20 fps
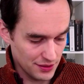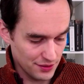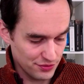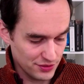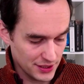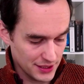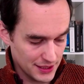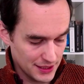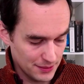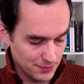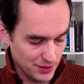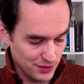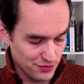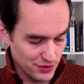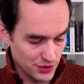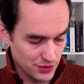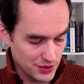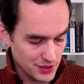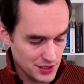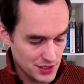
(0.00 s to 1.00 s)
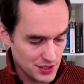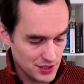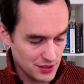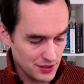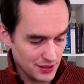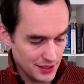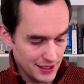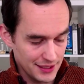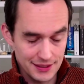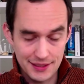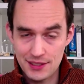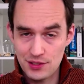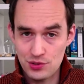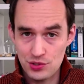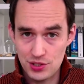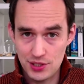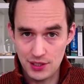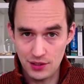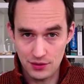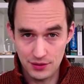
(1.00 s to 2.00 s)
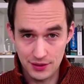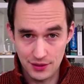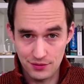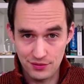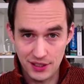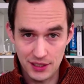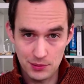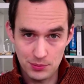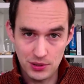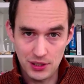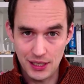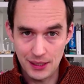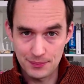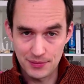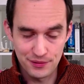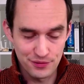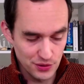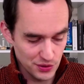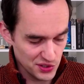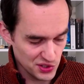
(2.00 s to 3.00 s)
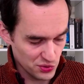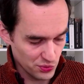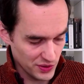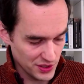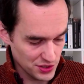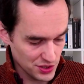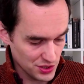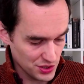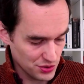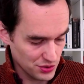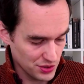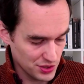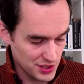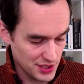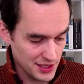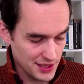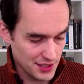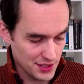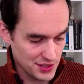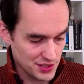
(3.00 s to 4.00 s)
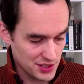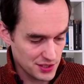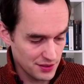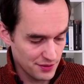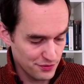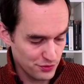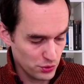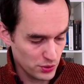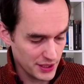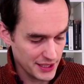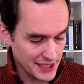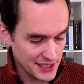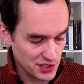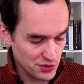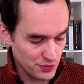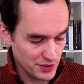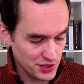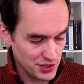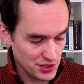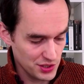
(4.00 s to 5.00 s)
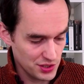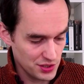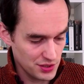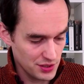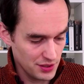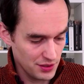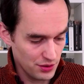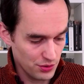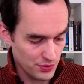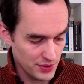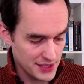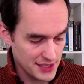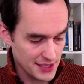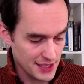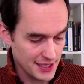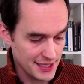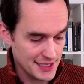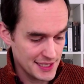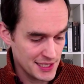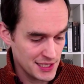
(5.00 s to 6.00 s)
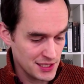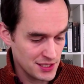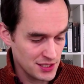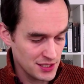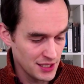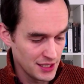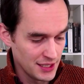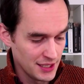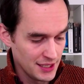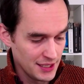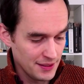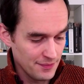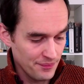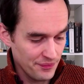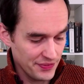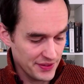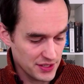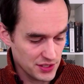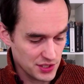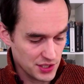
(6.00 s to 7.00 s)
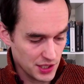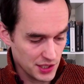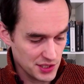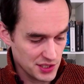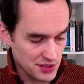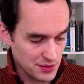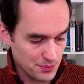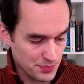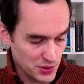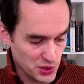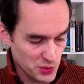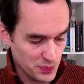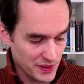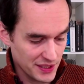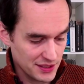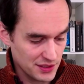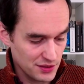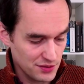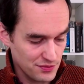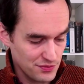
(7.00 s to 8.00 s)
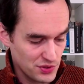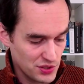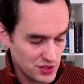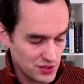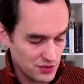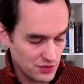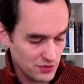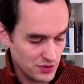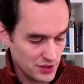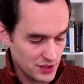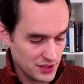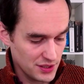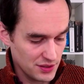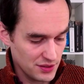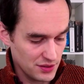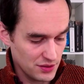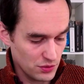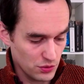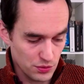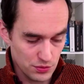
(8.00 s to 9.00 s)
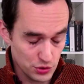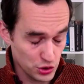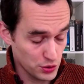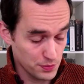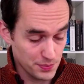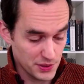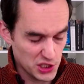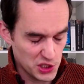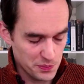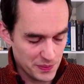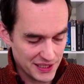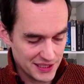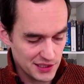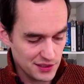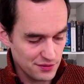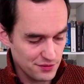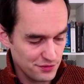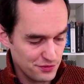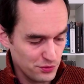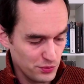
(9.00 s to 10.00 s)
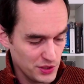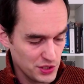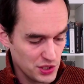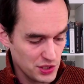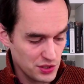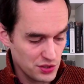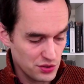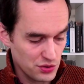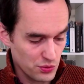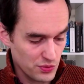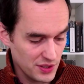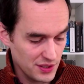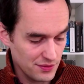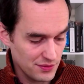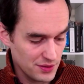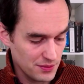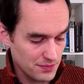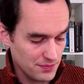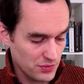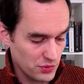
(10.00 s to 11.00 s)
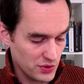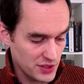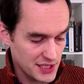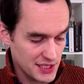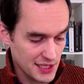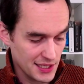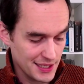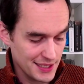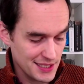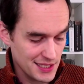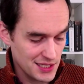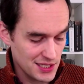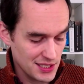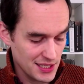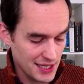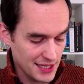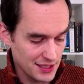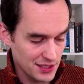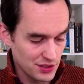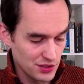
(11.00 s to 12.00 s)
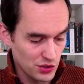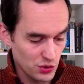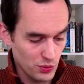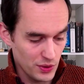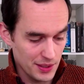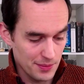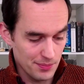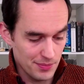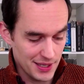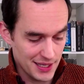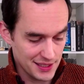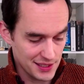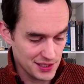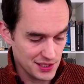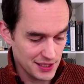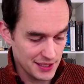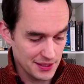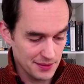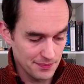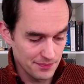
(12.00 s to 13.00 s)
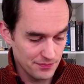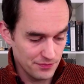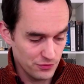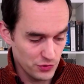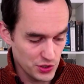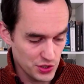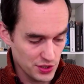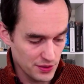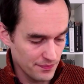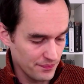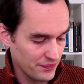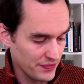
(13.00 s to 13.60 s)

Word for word: I've got OmniFocus, and then you'll see all the available OmniFocus widgets. So you see there's forecast widgets, three sizes. There's custom perspectives, uh, or just perspective widgets, three of them, three sizes, and a new inbox item widget.